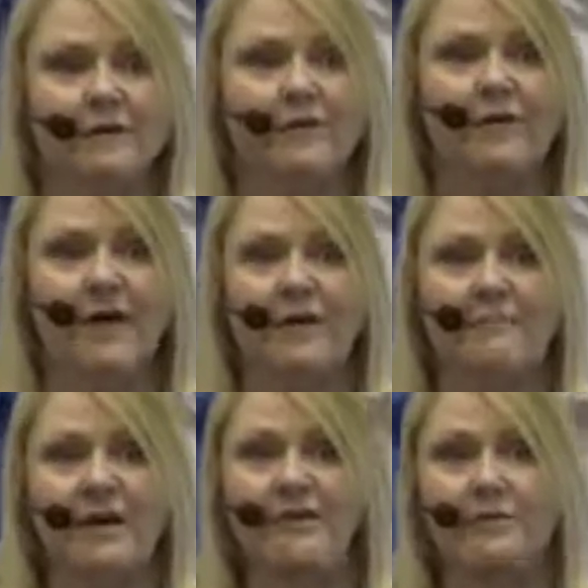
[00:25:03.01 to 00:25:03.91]
for that
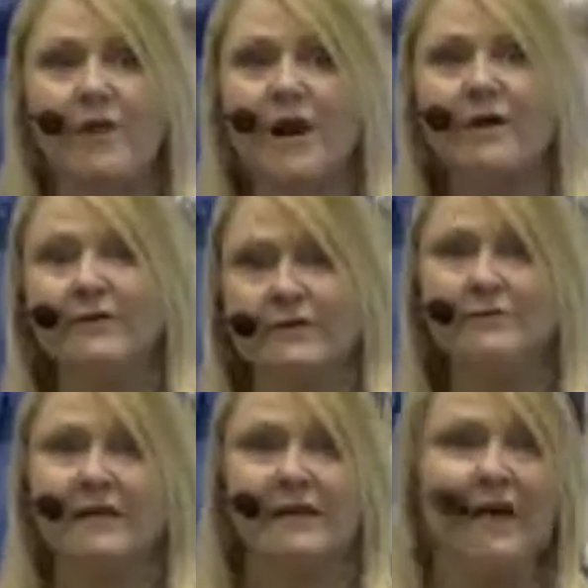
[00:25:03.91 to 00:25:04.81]
month prior to
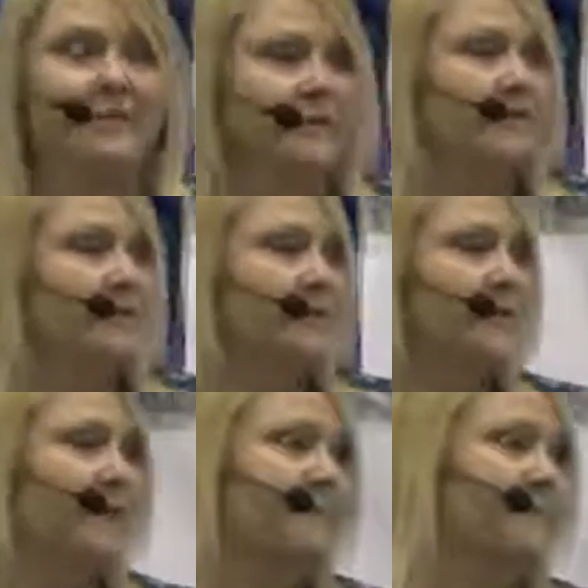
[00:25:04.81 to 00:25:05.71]
being able to
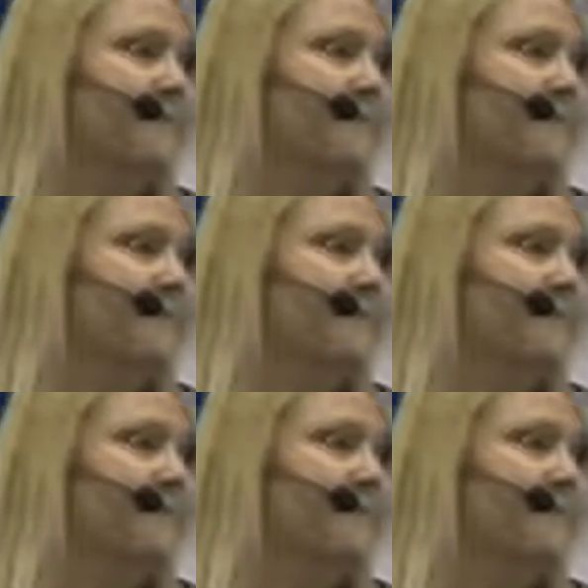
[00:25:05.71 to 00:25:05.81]
do it.